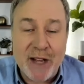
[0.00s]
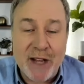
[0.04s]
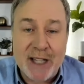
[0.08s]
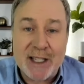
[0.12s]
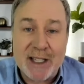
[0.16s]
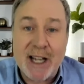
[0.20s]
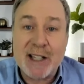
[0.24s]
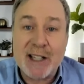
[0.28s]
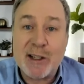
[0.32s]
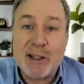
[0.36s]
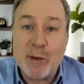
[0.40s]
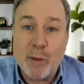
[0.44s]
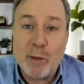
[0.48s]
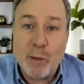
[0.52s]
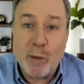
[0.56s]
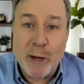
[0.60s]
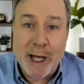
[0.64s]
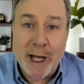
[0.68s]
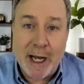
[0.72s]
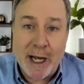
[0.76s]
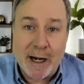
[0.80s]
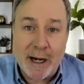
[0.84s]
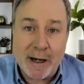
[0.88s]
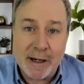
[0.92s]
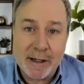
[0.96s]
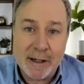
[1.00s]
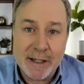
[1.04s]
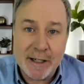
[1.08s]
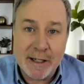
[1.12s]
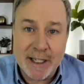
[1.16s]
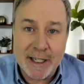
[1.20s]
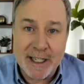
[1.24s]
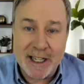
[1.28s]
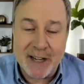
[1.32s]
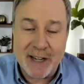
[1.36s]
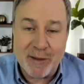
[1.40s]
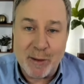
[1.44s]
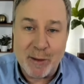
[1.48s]
fans actually went
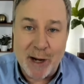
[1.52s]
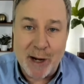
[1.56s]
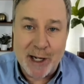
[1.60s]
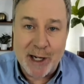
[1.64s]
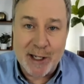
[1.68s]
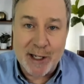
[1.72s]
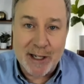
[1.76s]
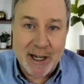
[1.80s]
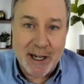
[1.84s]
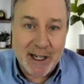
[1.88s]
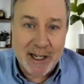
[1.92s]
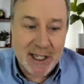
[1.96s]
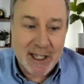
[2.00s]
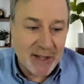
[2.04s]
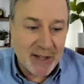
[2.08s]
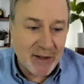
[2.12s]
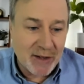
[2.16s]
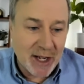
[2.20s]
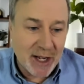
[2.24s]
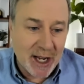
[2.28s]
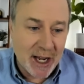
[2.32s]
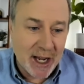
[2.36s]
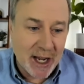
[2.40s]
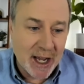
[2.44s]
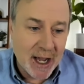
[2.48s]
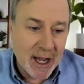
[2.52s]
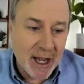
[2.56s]
and didn't even watch it on TV.